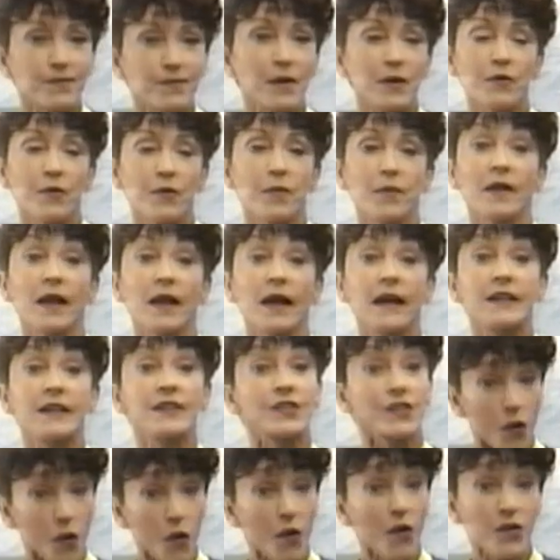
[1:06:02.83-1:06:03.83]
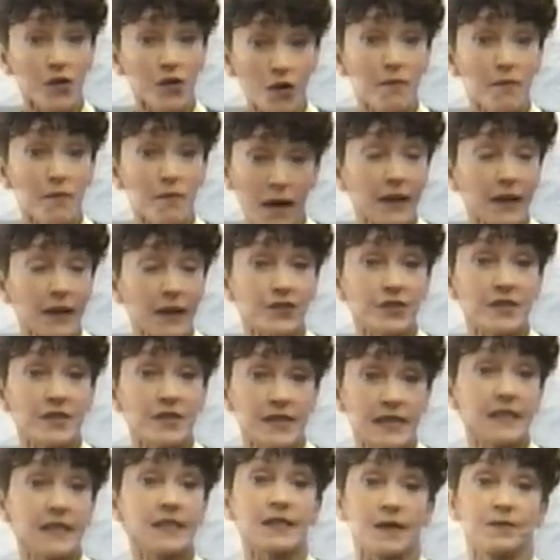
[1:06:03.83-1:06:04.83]
be replaced or your major
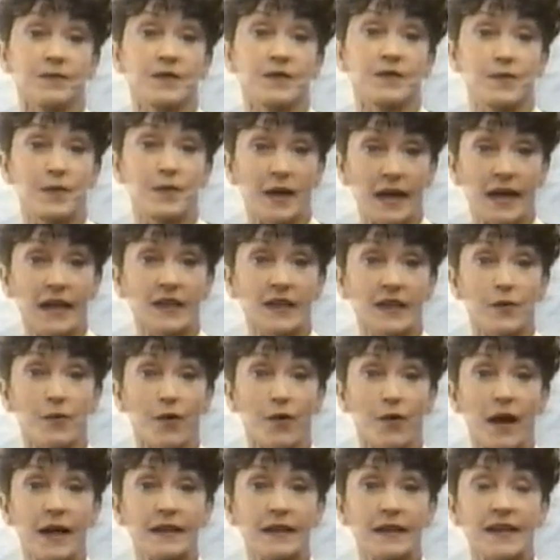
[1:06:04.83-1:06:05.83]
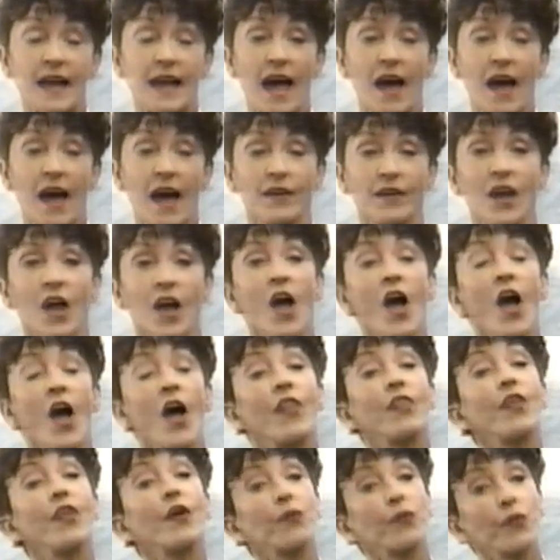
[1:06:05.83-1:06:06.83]
systems begin to break down.
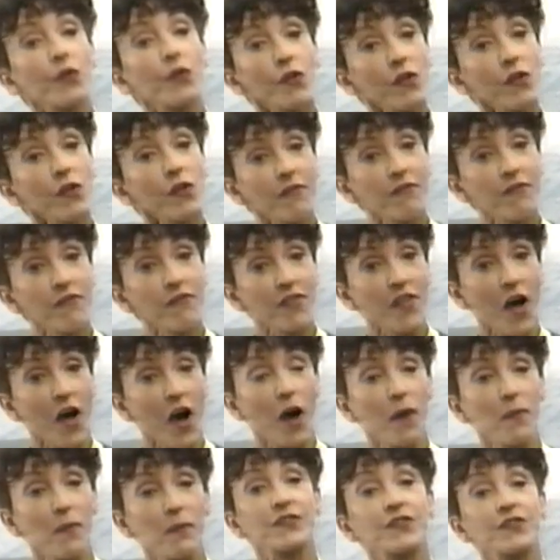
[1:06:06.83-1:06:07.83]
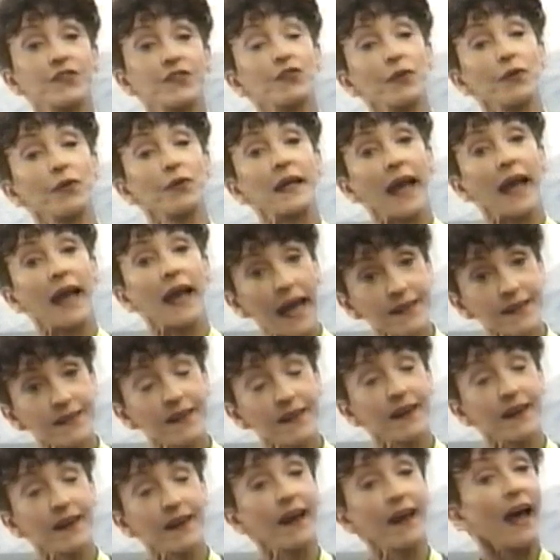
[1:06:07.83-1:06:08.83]
The rule of thumb is drink
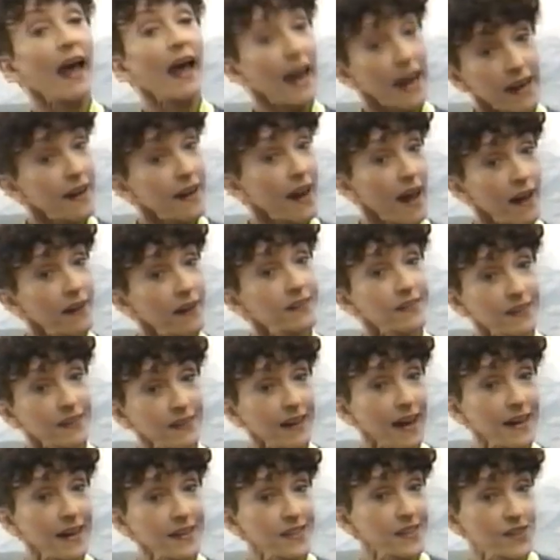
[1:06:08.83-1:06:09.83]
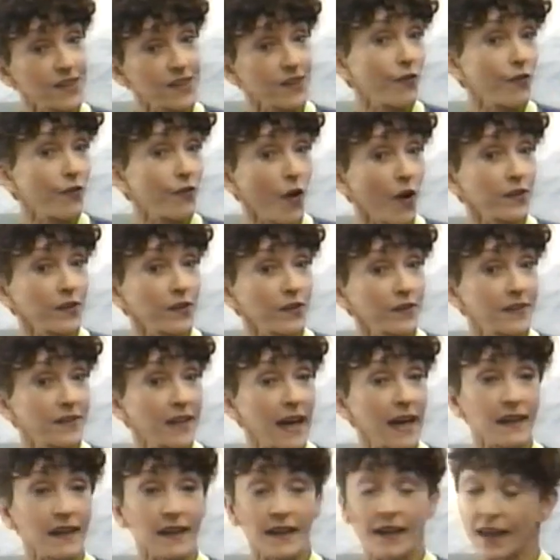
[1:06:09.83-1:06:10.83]
eight eight ounce glasses of water
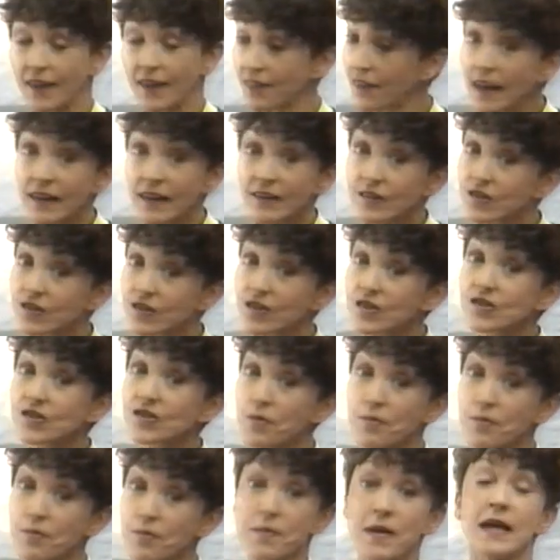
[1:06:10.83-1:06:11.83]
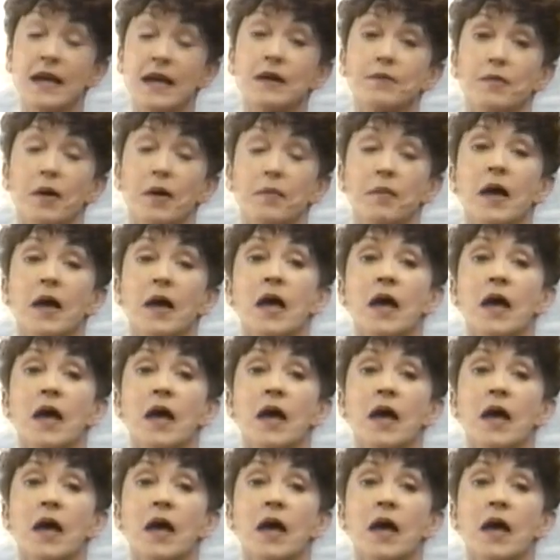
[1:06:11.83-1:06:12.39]
daily, and that's just your minimum